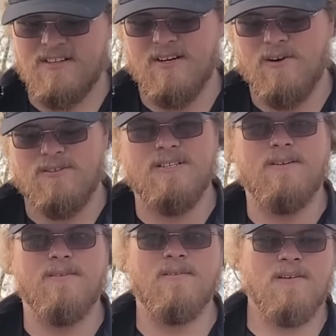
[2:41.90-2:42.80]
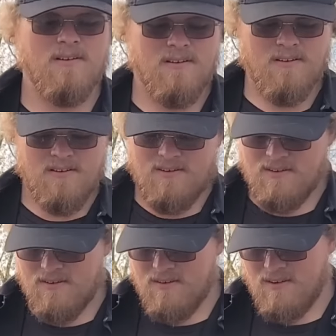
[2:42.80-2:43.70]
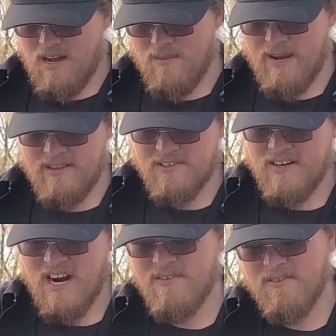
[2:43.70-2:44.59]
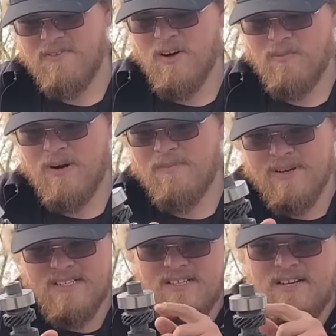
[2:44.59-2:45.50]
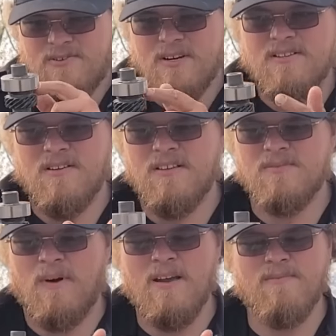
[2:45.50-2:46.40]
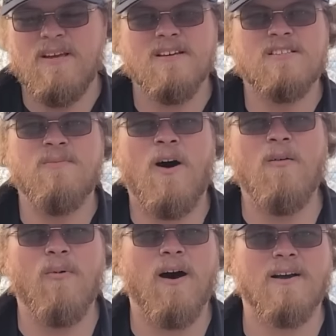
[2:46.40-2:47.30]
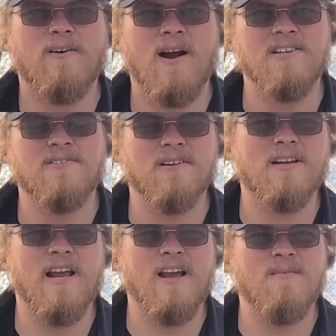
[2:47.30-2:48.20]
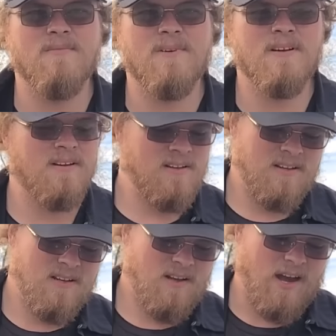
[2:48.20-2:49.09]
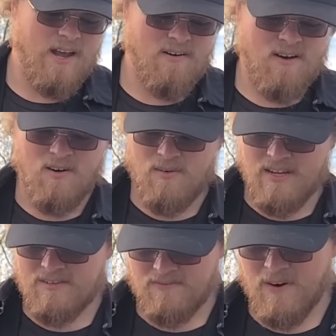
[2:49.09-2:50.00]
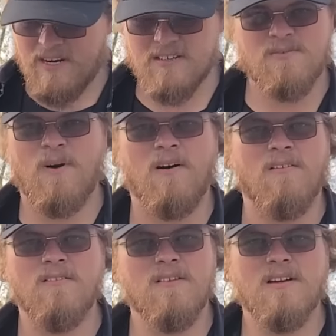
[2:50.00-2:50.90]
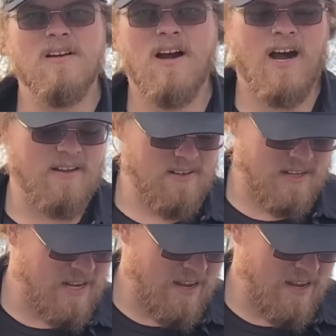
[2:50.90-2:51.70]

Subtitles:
to go to. I mean, there's not even a fuel pump eccentric, so this might be a small block Chrysler cam. I don't know. It's freaking small. It